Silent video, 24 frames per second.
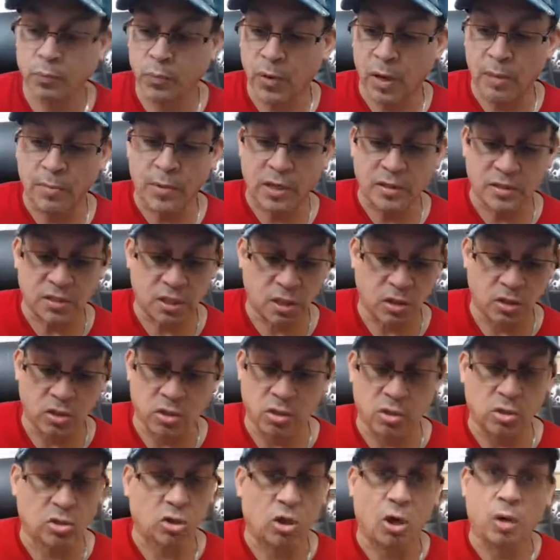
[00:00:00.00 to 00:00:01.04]
I'm not telling
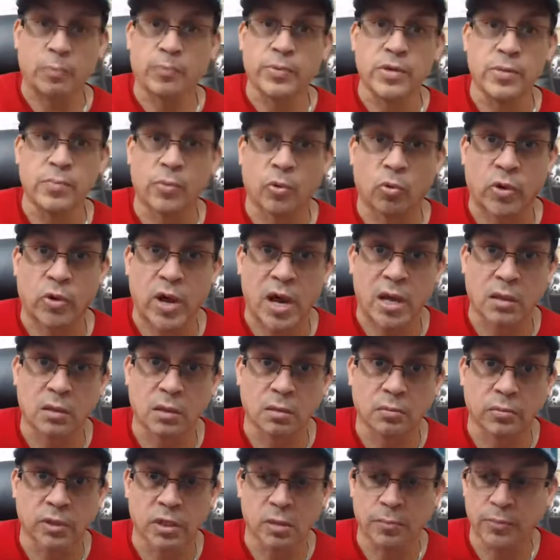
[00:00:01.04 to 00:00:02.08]
you to call people
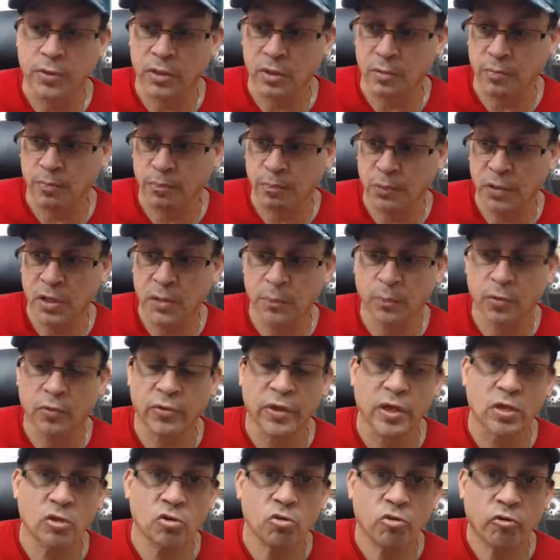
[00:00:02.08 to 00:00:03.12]
randomly, but people
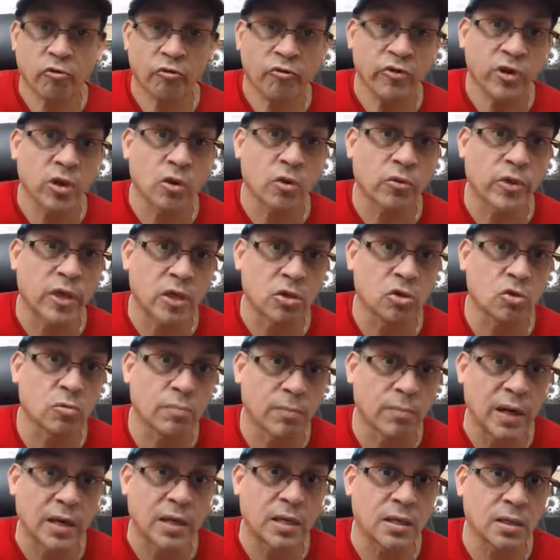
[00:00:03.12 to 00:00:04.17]
that you feel that you
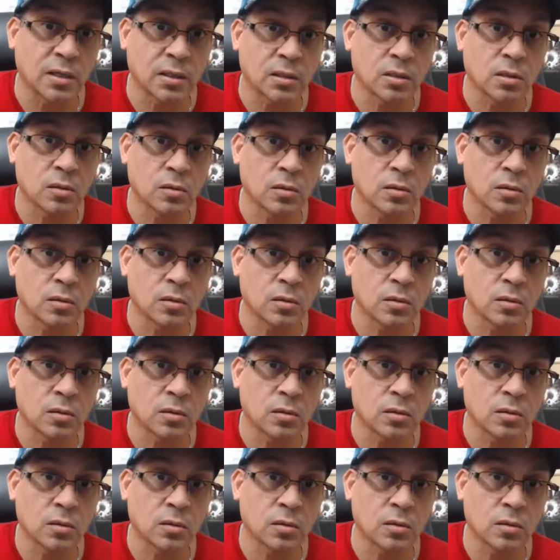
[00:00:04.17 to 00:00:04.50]
might